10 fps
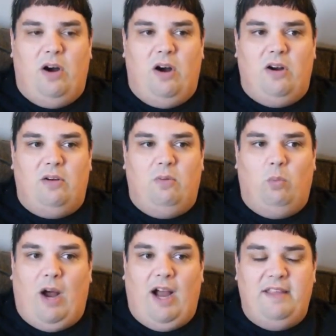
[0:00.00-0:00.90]
are,
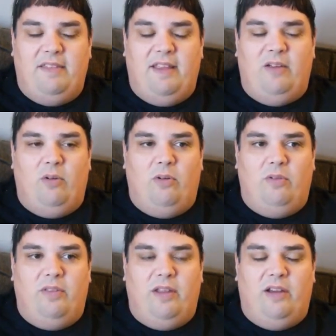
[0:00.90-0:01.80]
why they're
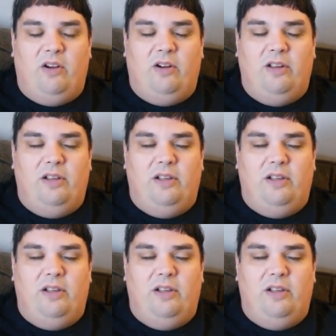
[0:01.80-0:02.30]
there,